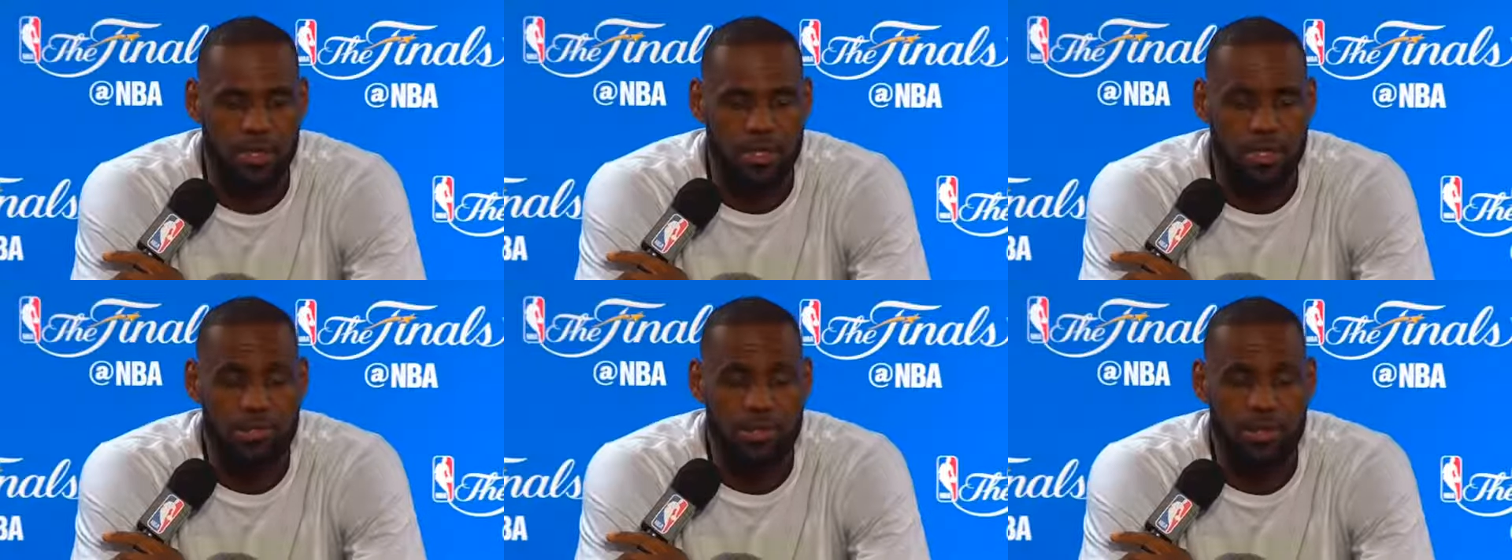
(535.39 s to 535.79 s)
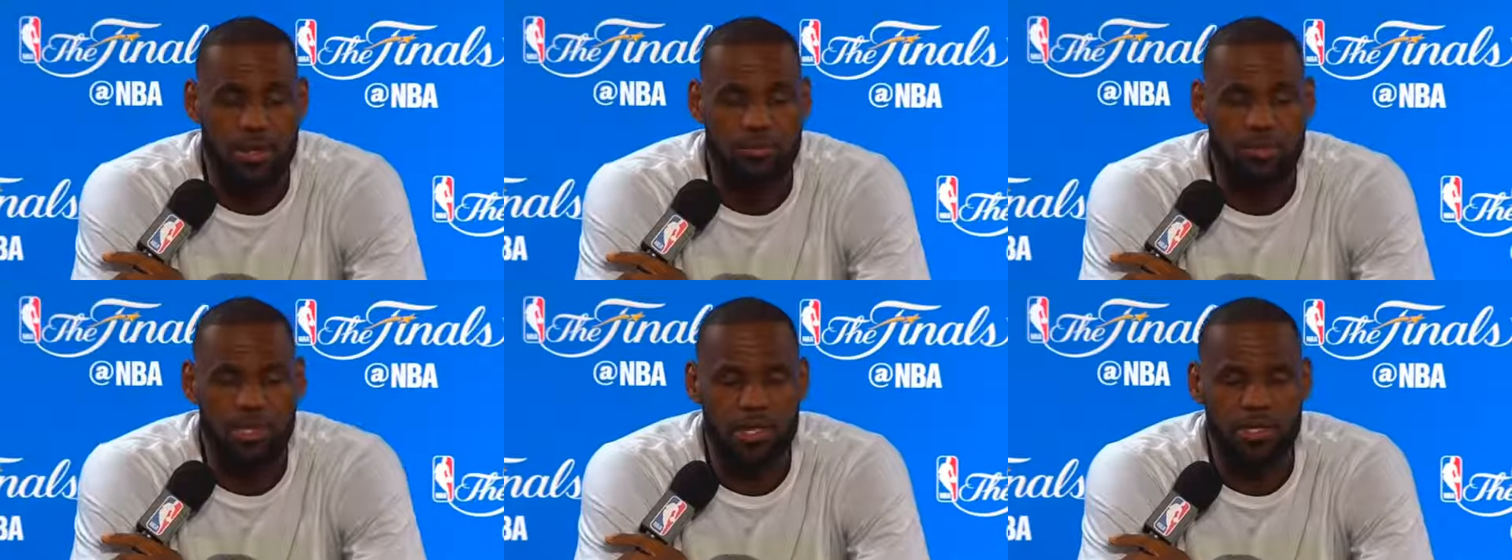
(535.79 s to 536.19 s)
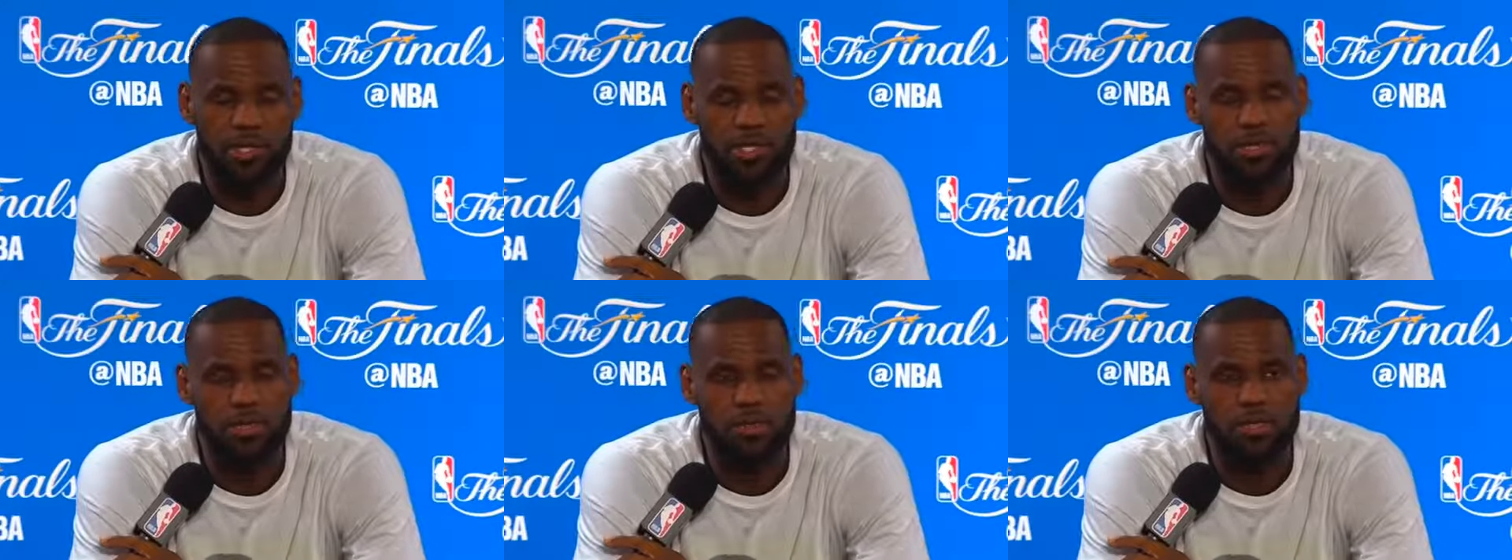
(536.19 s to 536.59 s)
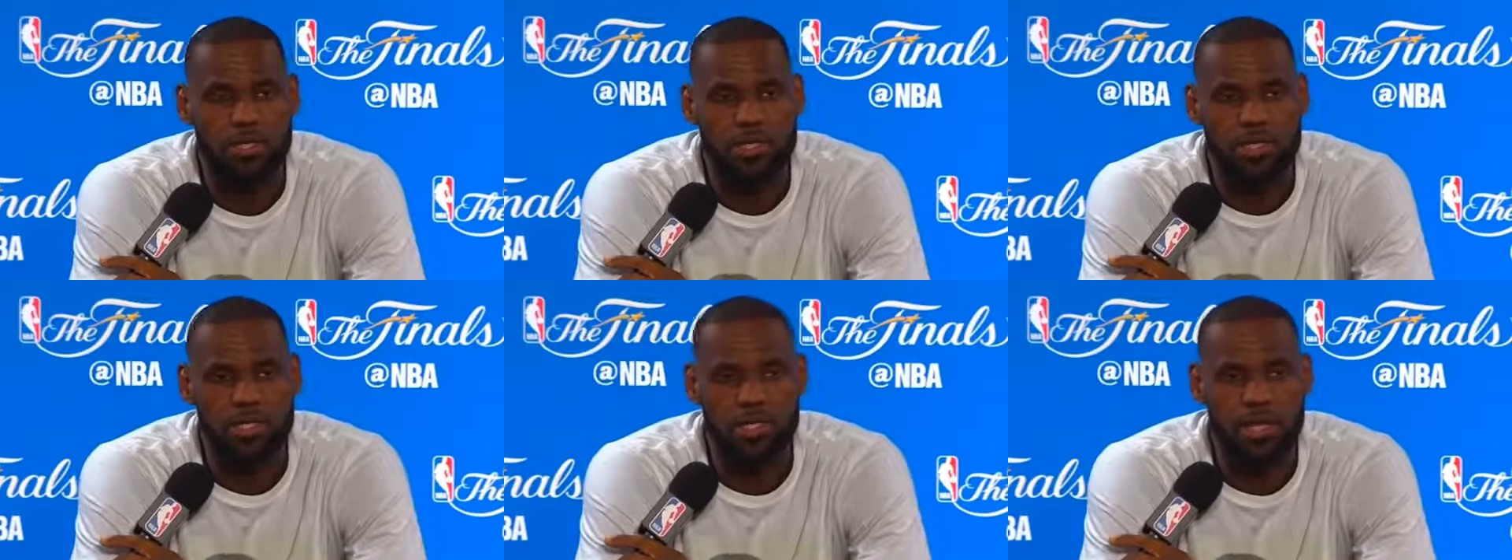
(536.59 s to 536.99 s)
keep the conversation going
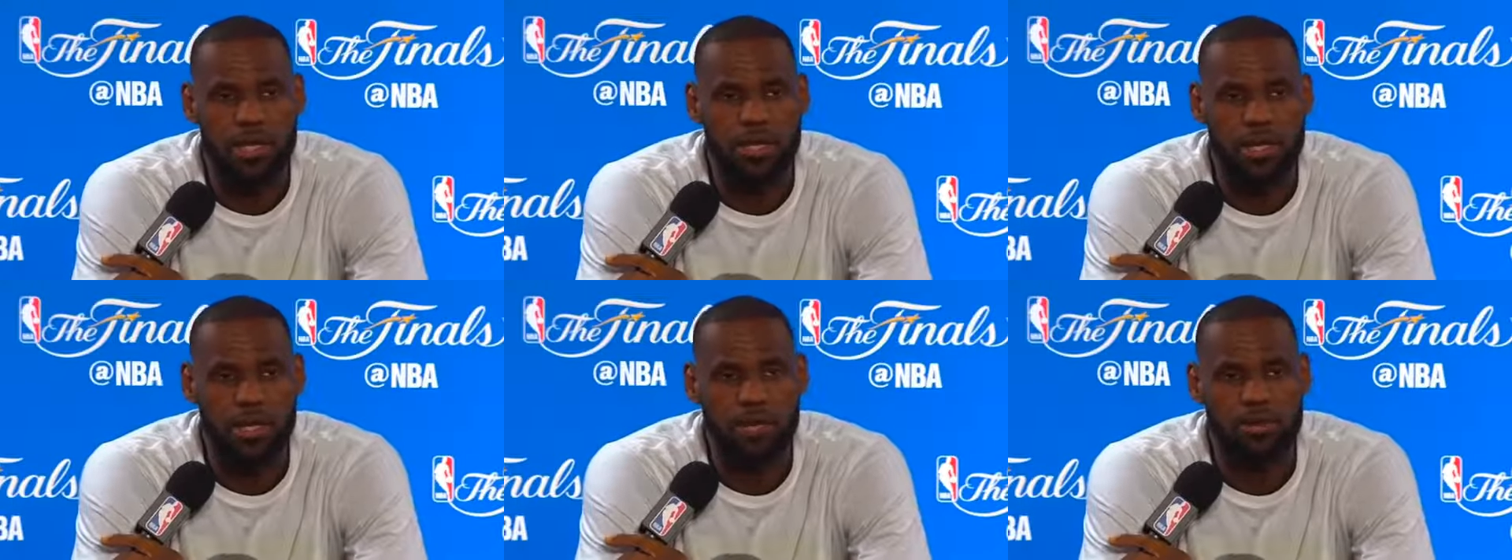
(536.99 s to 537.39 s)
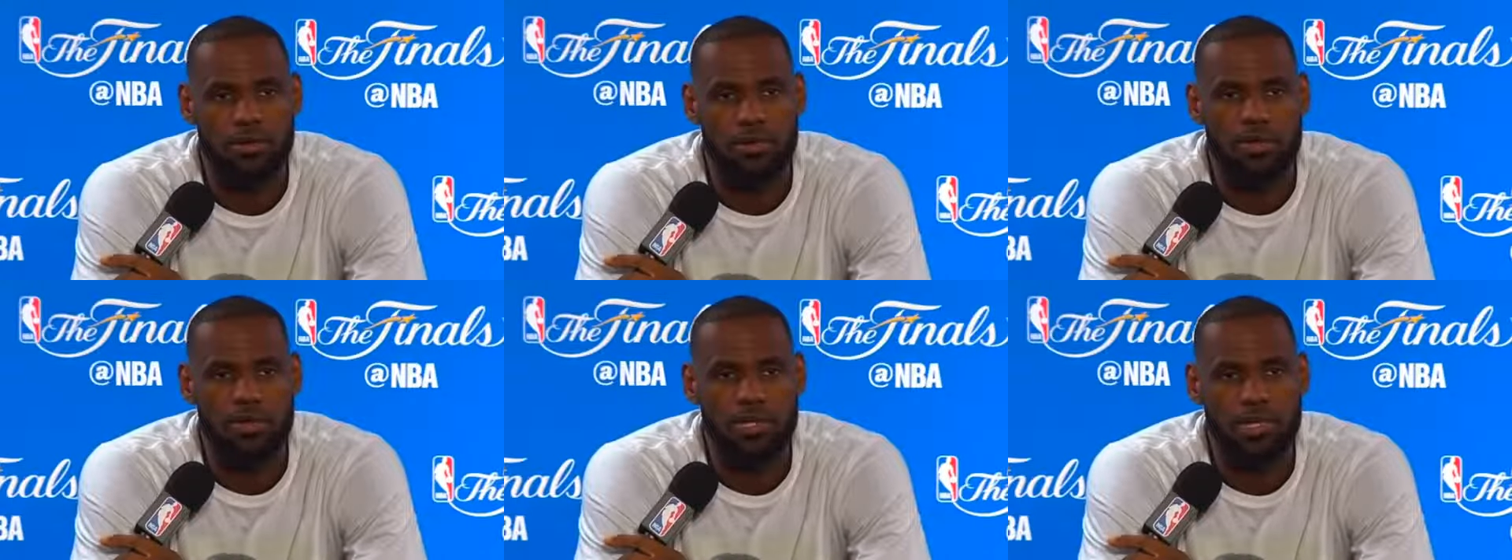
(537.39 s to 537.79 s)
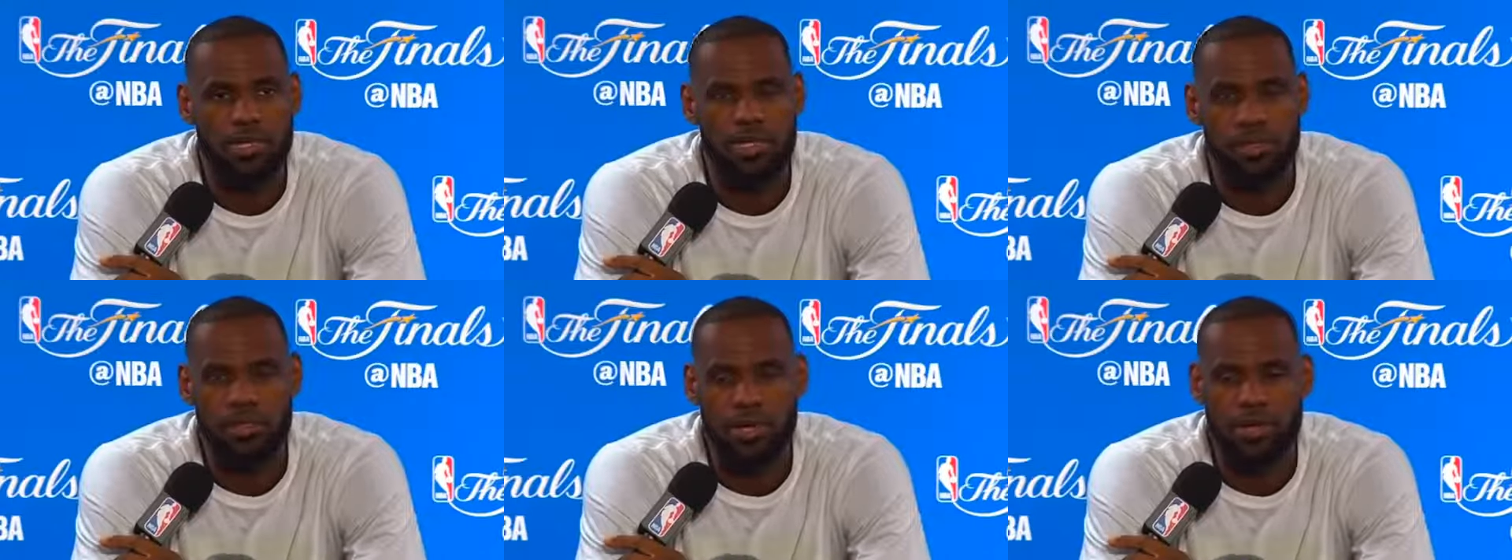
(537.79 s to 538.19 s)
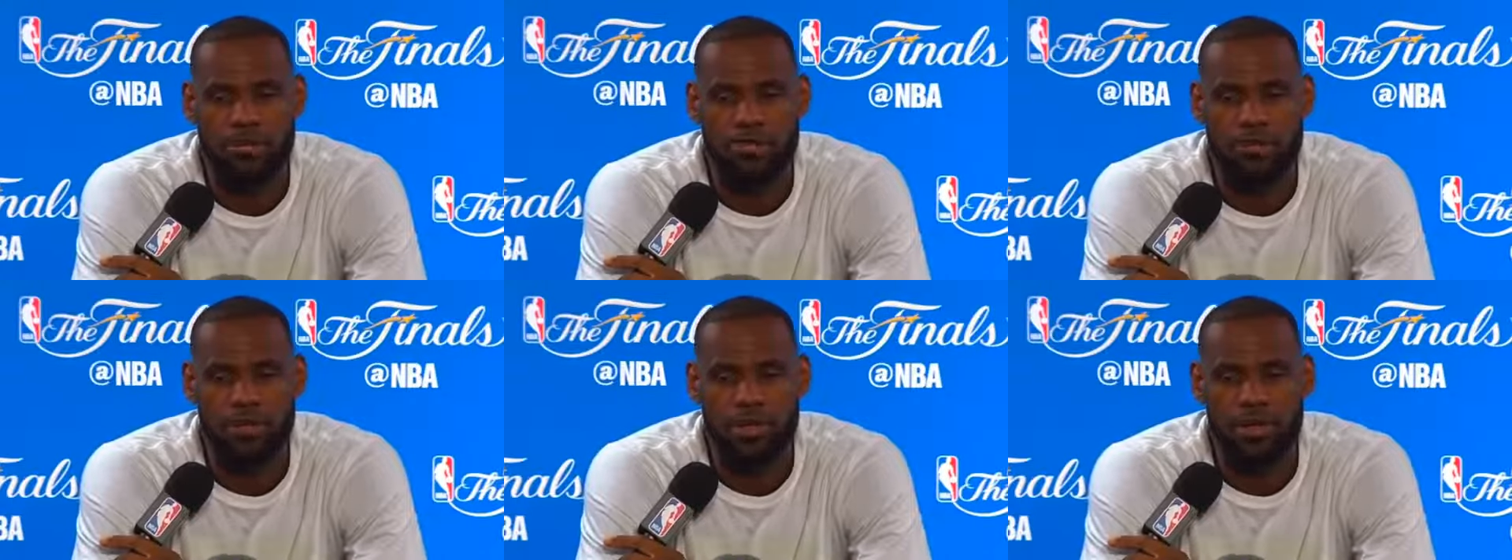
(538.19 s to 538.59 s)
and can shed light on us trying to
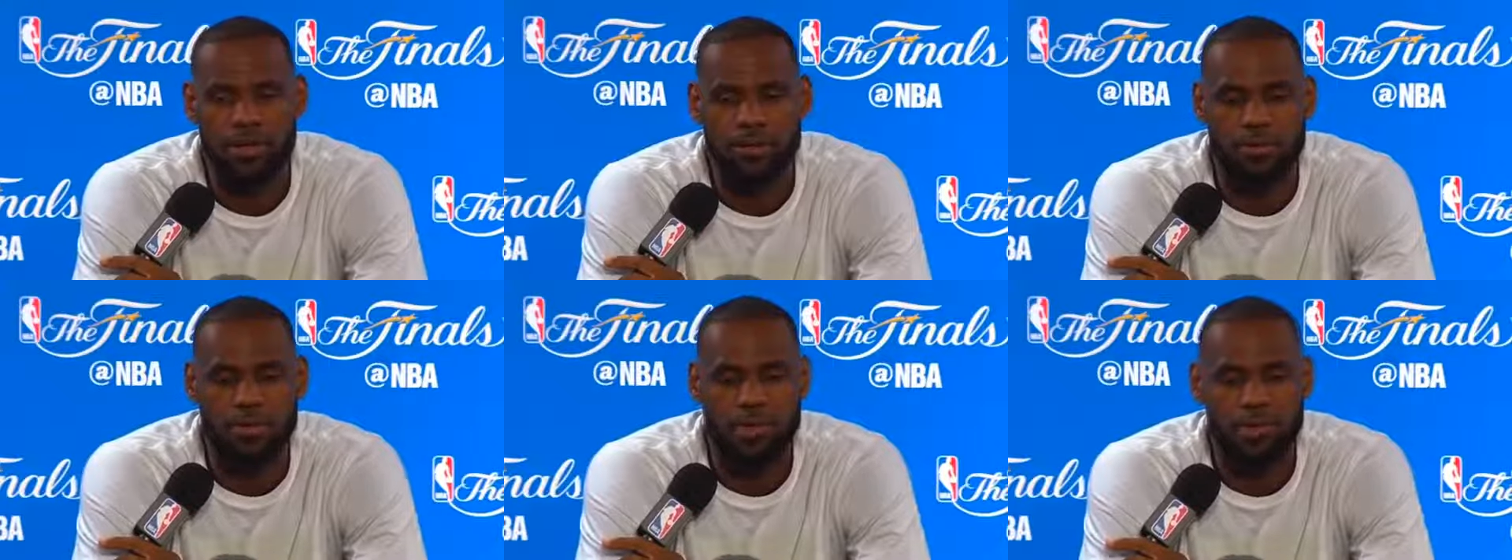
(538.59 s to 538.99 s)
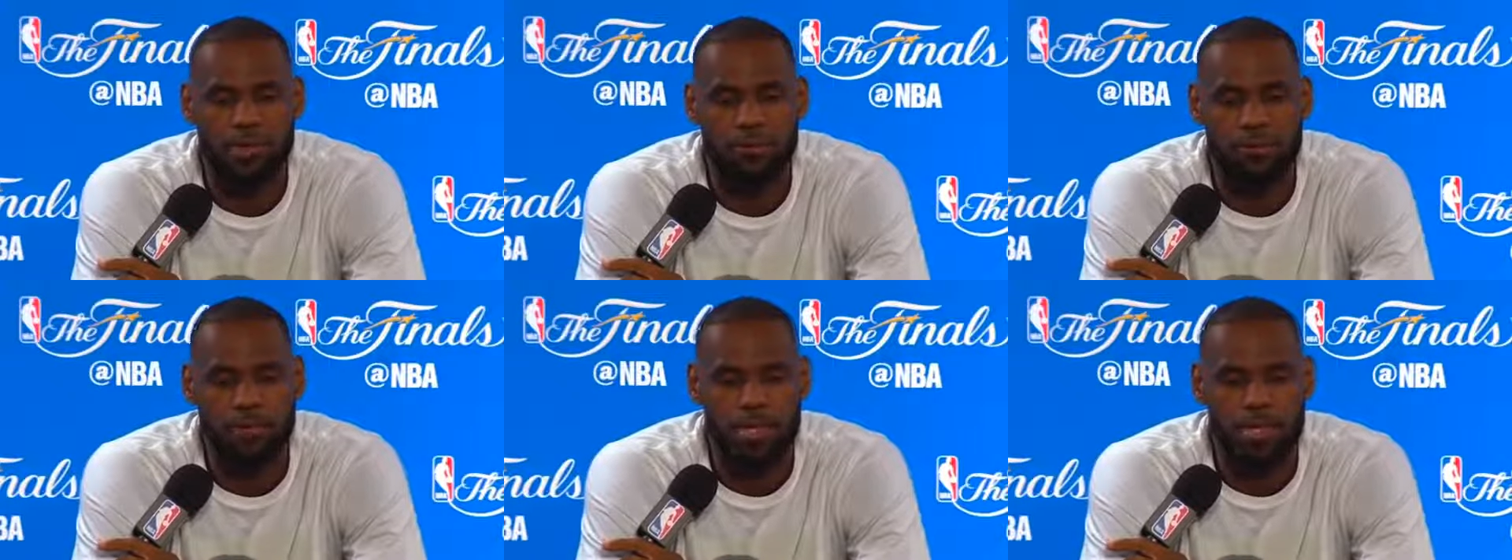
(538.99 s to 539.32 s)
figure out a way